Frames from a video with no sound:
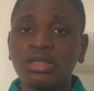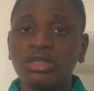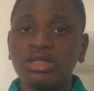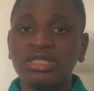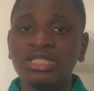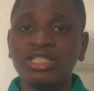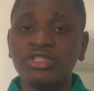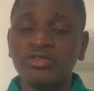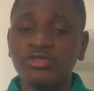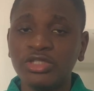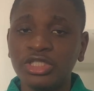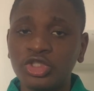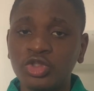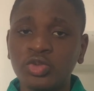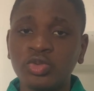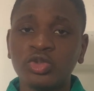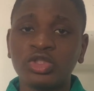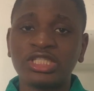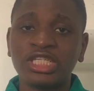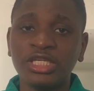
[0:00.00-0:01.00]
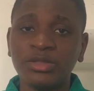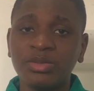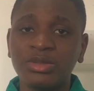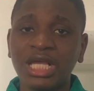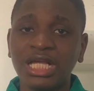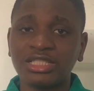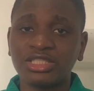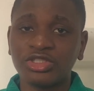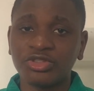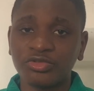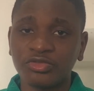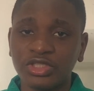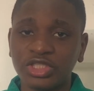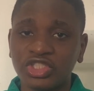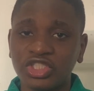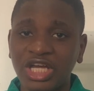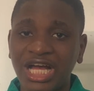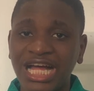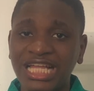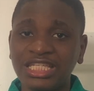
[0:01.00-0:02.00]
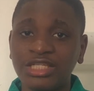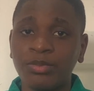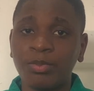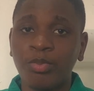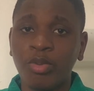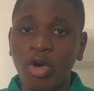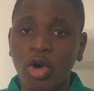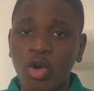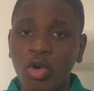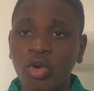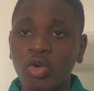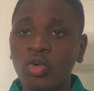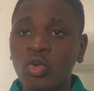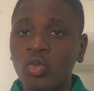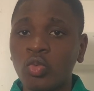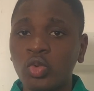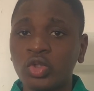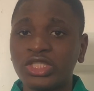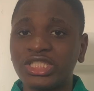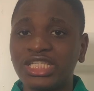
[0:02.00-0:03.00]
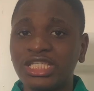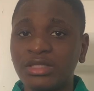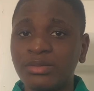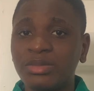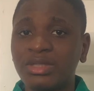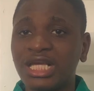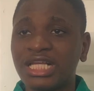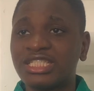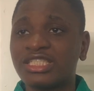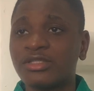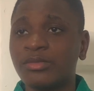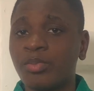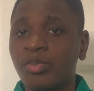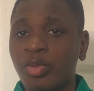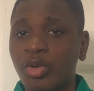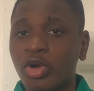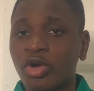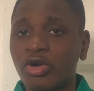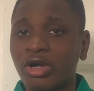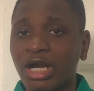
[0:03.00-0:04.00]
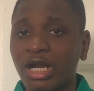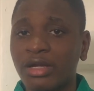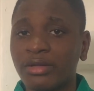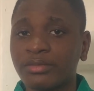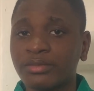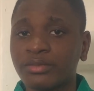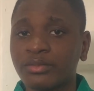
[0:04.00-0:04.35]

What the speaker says: The rich will keep getting richer and the poor will keep getting poorer.